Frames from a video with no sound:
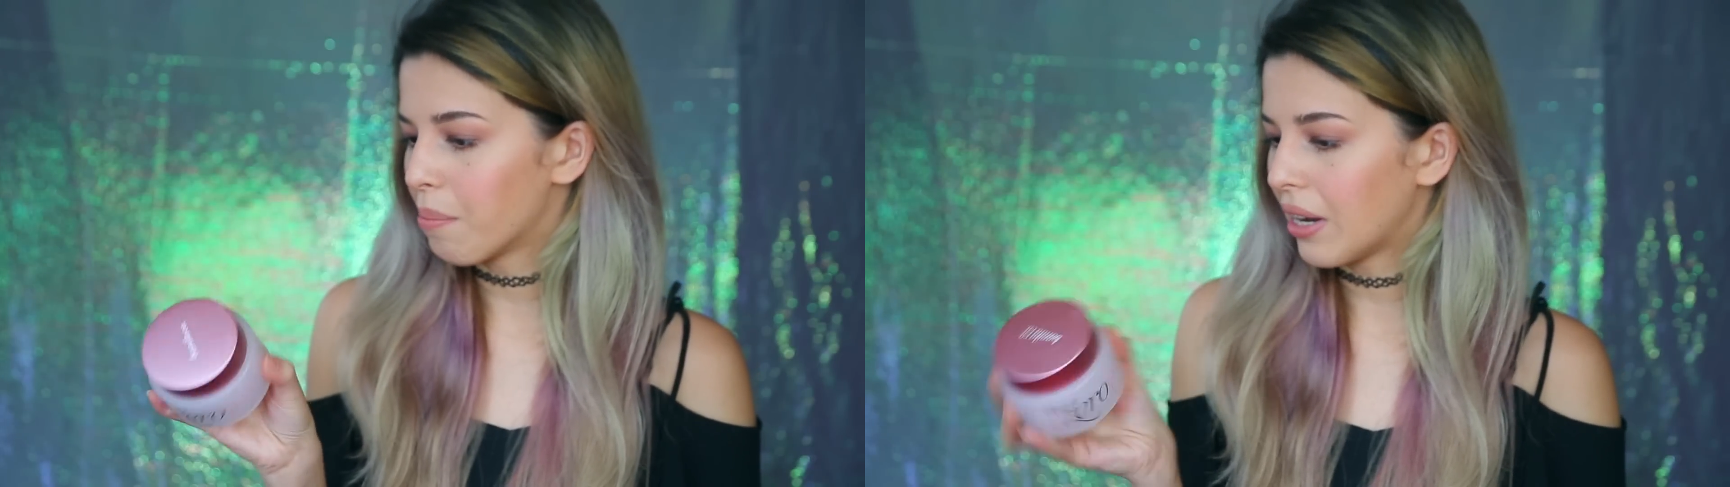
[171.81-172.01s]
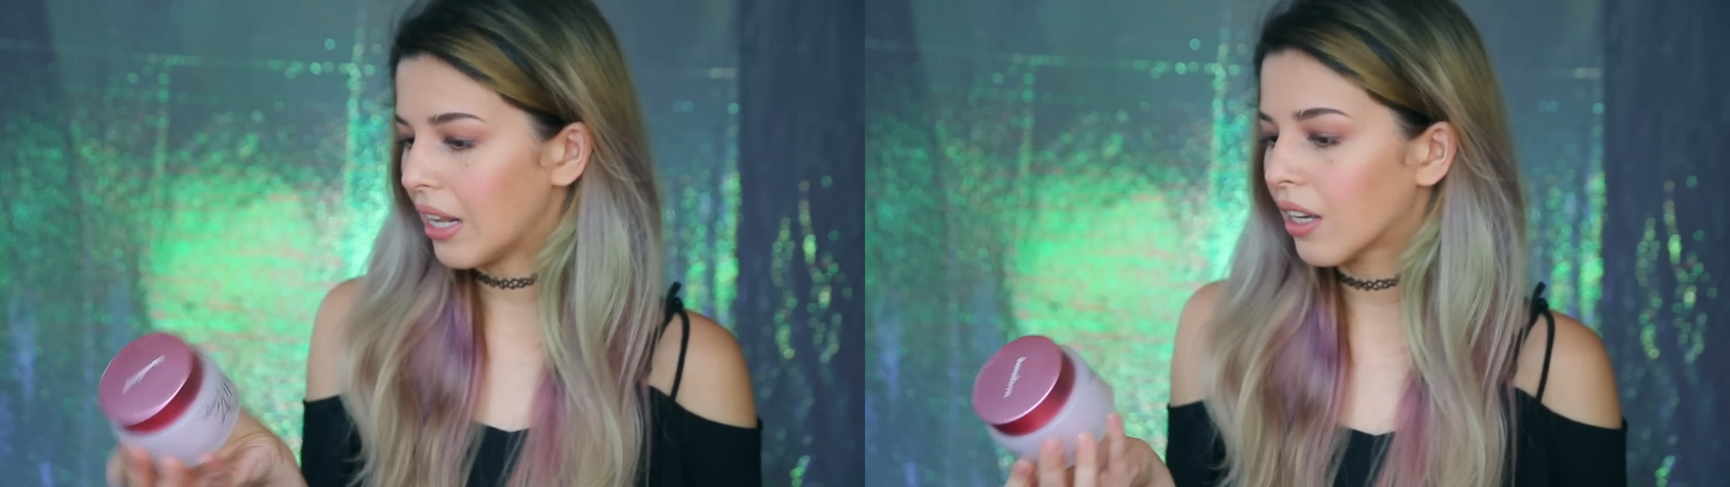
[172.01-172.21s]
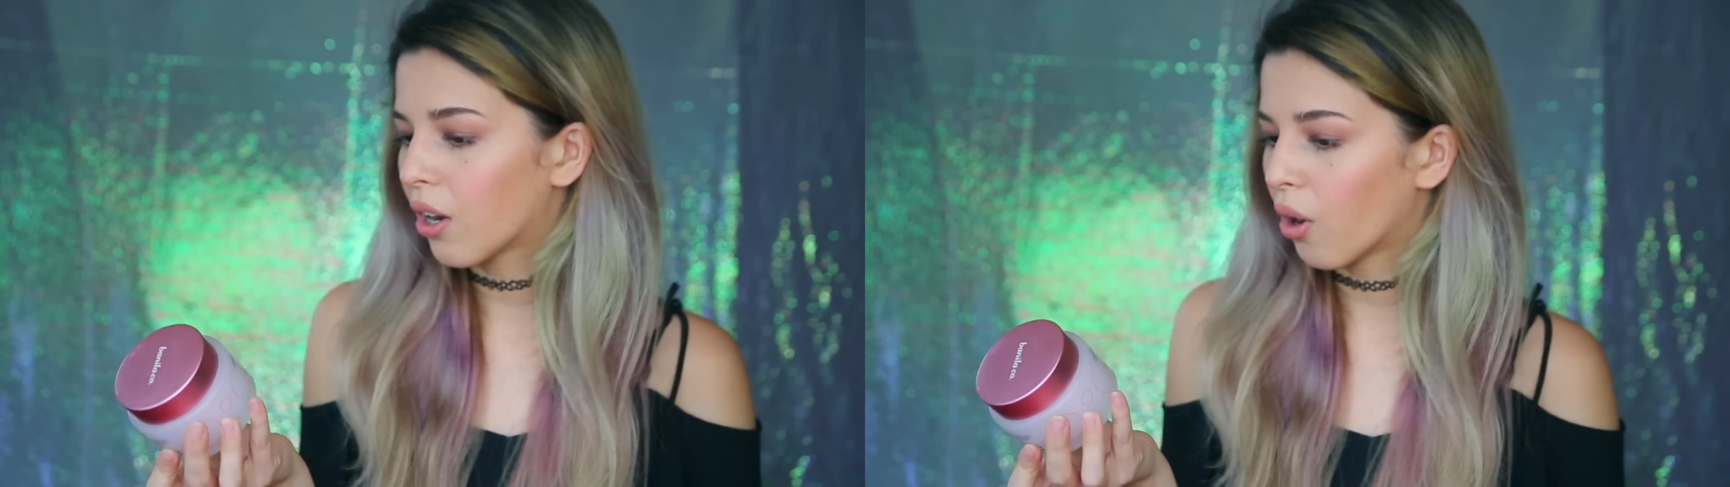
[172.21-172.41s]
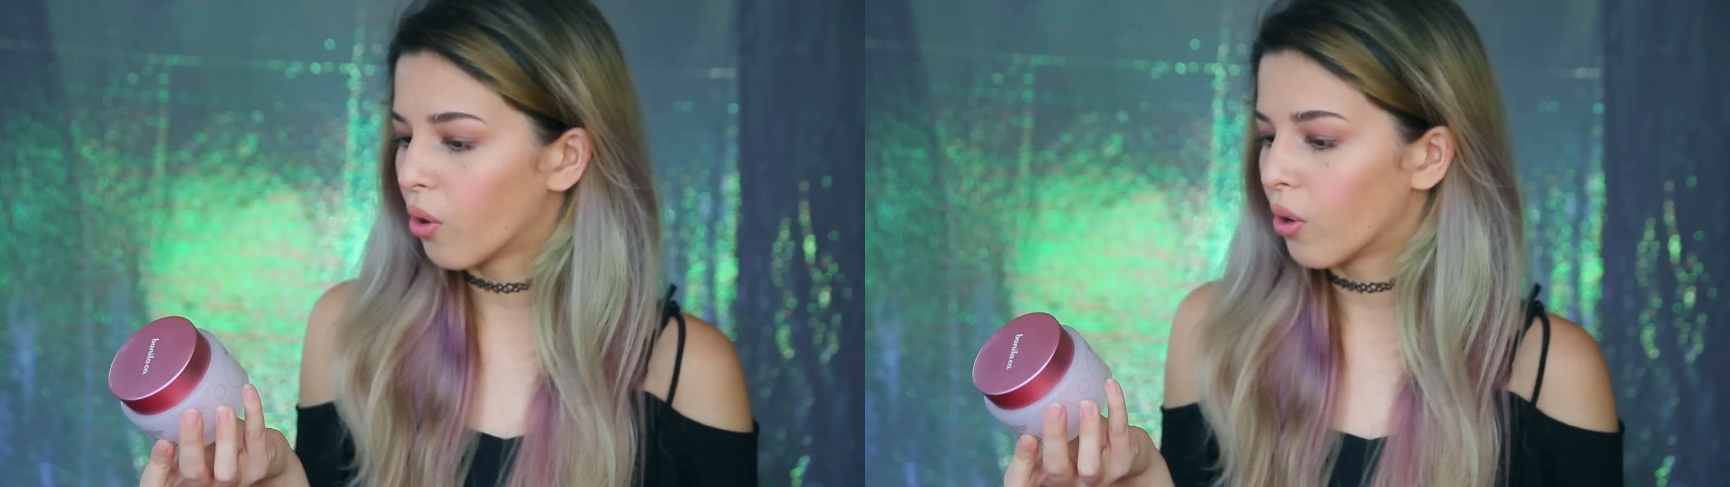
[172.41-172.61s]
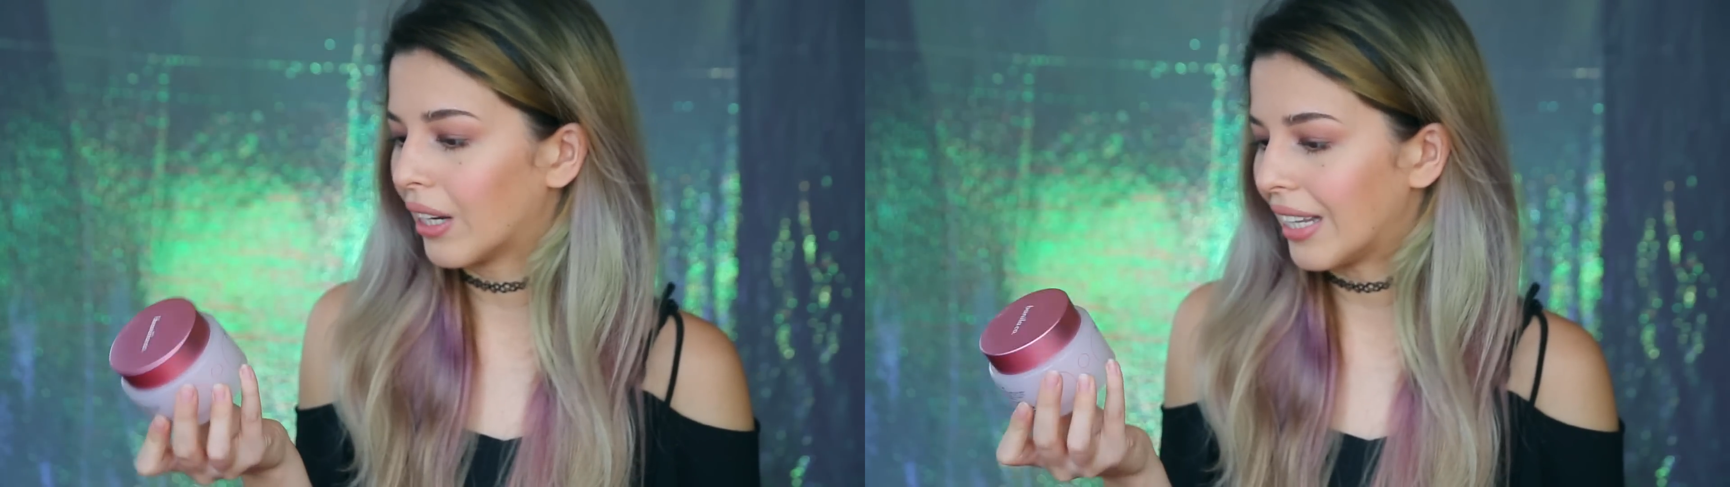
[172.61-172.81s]
Vanilla
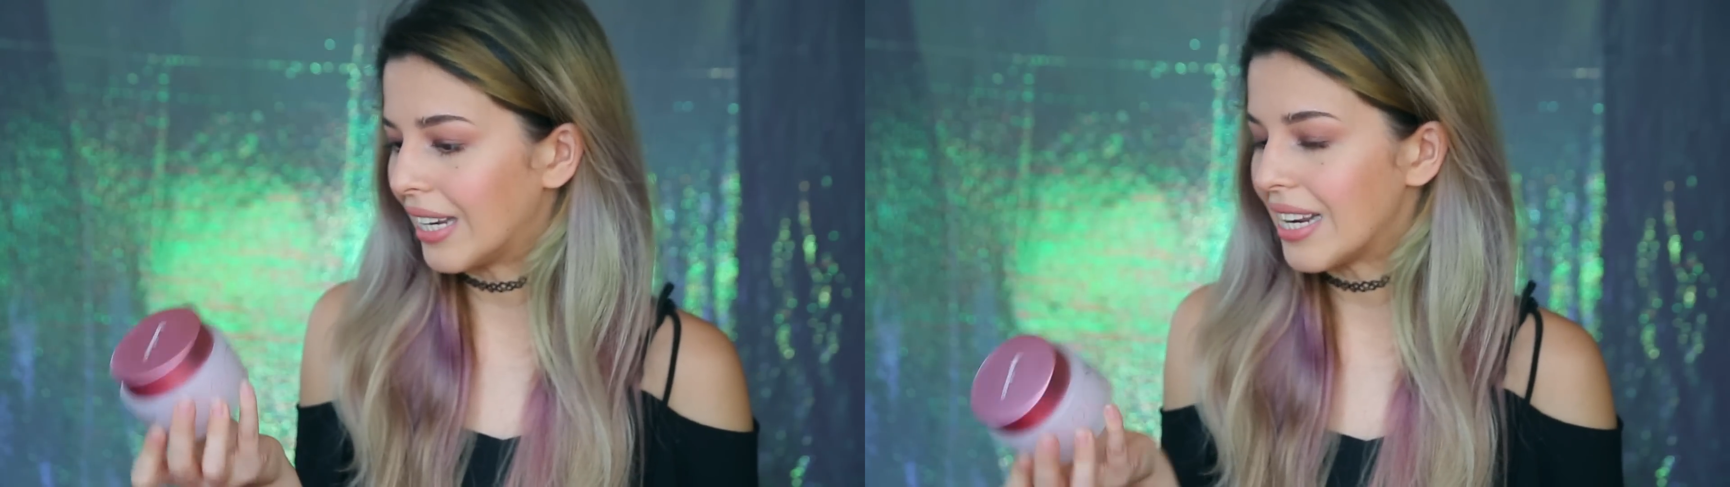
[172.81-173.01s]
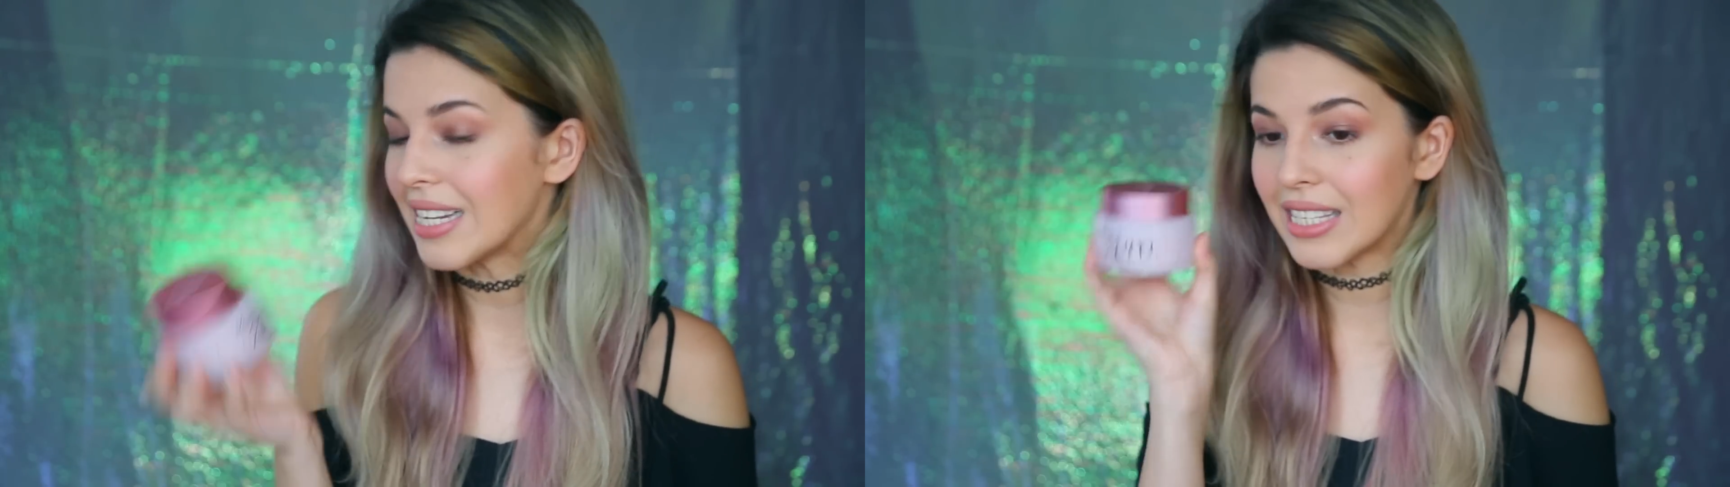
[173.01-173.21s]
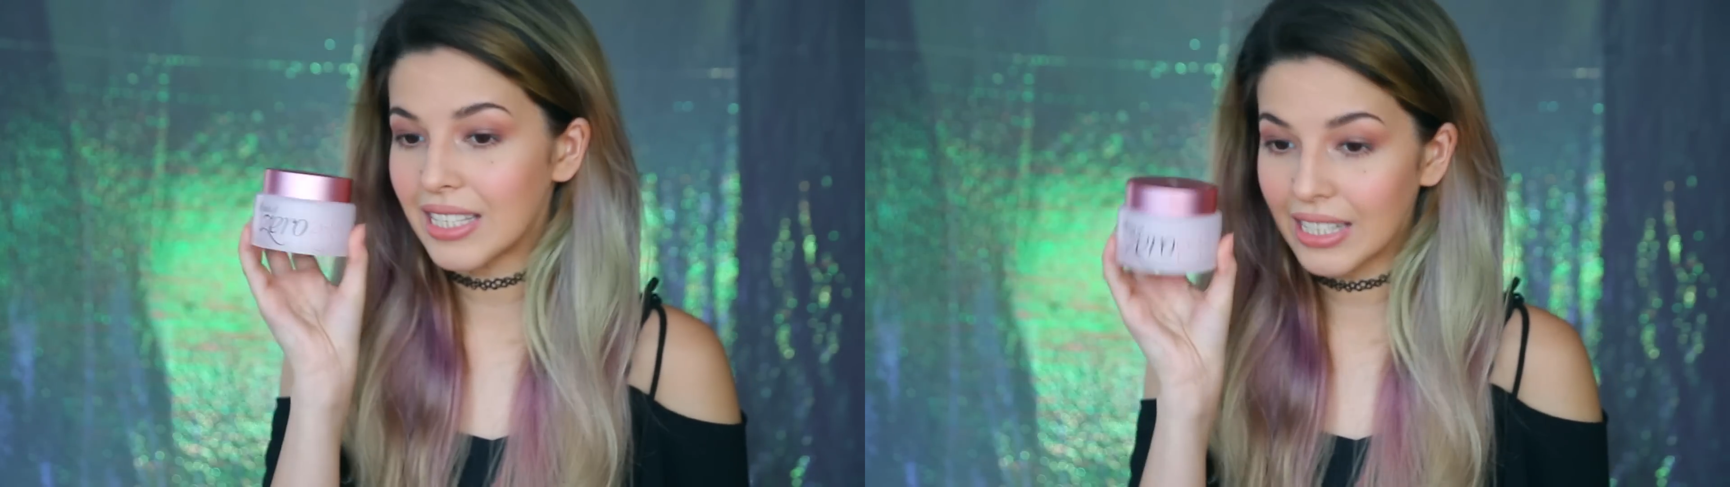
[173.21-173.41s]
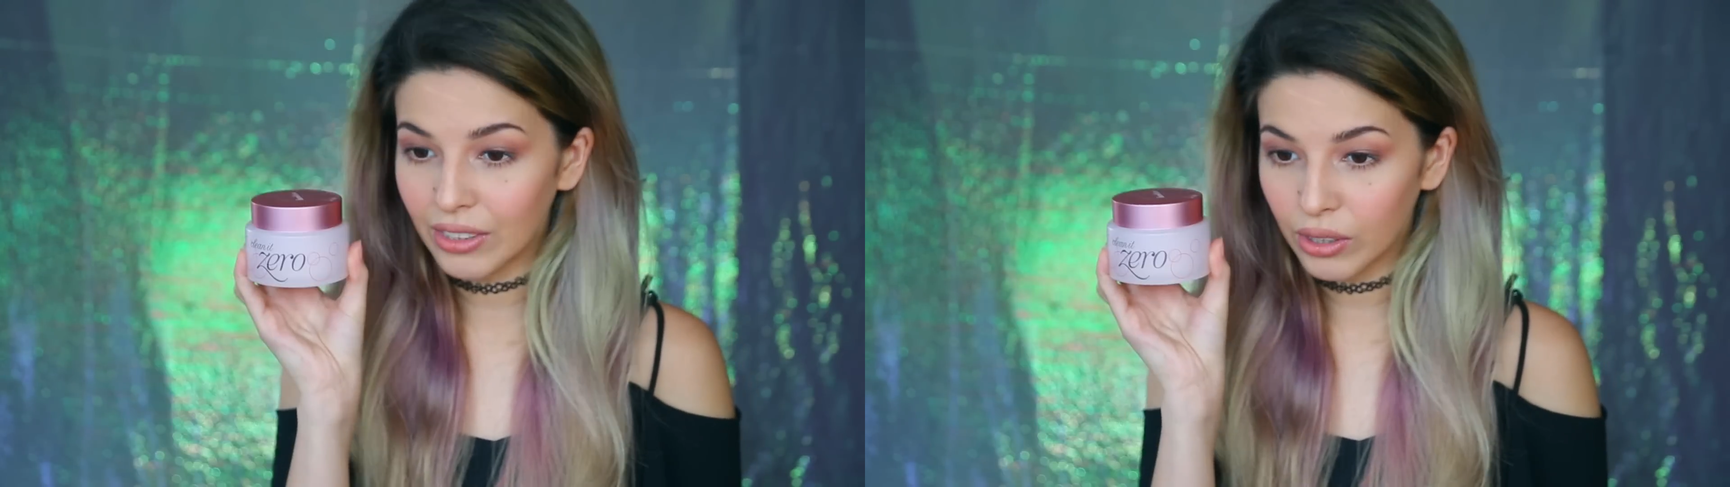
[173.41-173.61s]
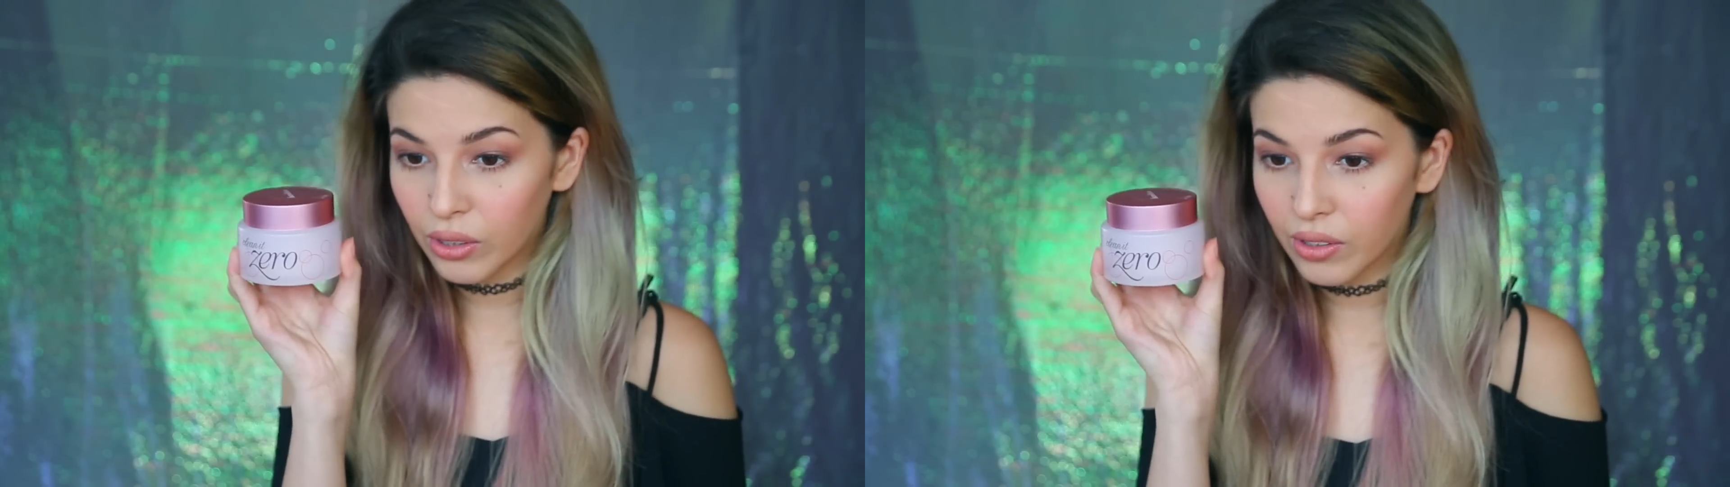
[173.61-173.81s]
Co Clean It
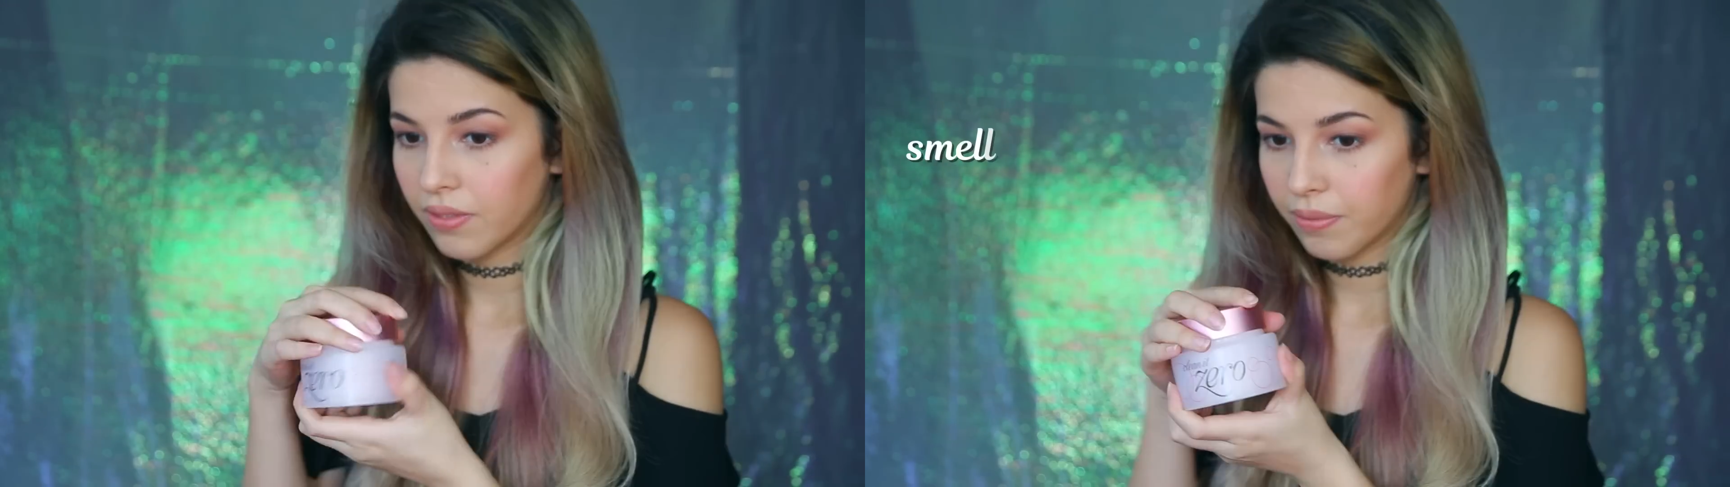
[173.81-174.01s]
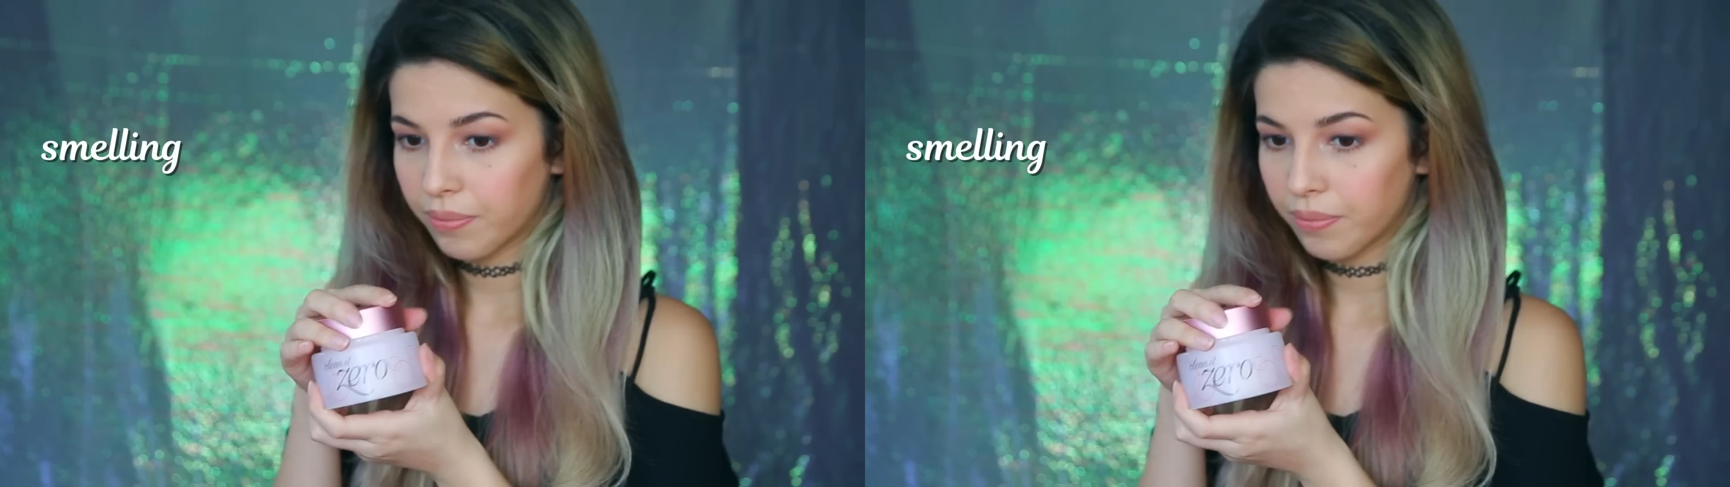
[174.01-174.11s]
Zero.